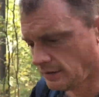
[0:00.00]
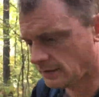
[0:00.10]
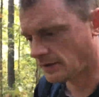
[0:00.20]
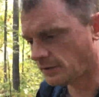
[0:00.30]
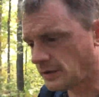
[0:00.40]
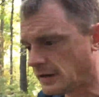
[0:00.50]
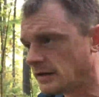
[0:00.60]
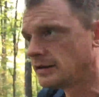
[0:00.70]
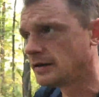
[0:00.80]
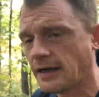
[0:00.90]
So
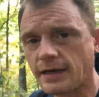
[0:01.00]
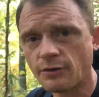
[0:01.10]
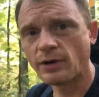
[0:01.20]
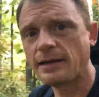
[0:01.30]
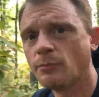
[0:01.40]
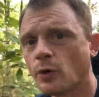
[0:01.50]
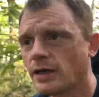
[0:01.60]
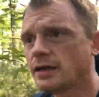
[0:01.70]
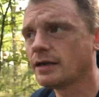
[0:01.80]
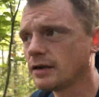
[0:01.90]
had a great
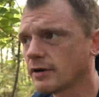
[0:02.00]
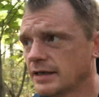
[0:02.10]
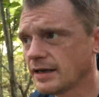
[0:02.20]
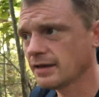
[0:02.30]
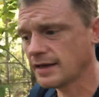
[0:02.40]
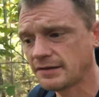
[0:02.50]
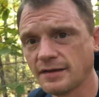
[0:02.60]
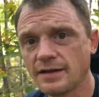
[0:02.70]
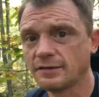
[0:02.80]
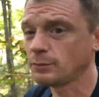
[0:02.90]
morning and a great night last
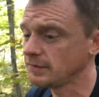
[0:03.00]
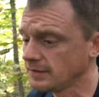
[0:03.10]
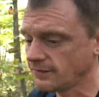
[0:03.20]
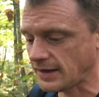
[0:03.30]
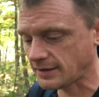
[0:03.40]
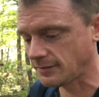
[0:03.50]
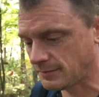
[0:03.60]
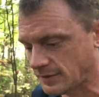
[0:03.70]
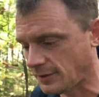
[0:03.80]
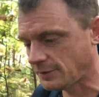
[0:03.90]
night, so we'll see if that
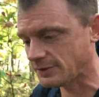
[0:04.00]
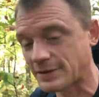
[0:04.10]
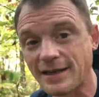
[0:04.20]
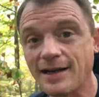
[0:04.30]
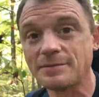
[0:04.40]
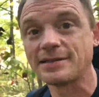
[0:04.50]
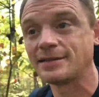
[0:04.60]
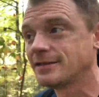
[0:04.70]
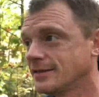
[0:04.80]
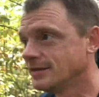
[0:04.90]
comes close or tops
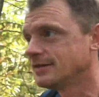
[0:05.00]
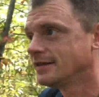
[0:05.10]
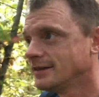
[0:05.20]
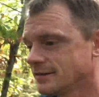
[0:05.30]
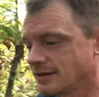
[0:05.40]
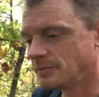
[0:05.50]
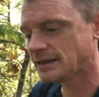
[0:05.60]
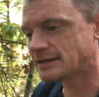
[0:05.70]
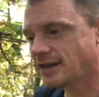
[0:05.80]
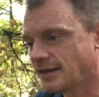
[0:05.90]
it. It's gonna be
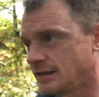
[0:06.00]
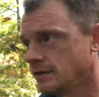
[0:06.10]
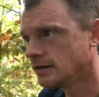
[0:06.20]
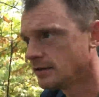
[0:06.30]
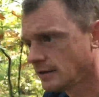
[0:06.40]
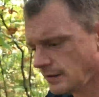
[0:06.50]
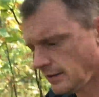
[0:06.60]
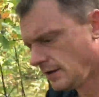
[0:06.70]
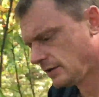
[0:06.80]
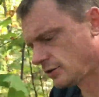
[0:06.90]
exciting.
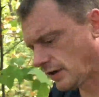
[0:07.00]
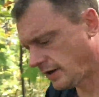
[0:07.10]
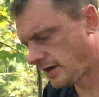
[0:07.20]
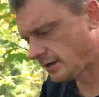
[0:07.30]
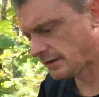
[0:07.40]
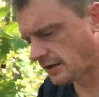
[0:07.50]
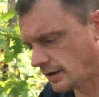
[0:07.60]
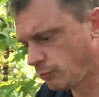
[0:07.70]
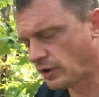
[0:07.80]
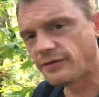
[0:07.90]
Trailhead is
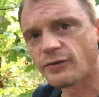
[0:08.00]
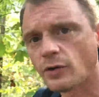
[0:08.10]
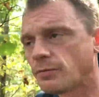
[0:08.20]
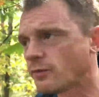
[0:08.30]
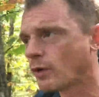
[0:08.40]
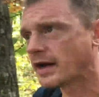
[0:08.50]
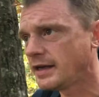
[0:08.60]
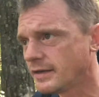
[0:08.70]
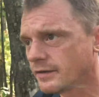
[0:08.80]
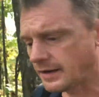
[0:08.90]
pretty full from what I hear.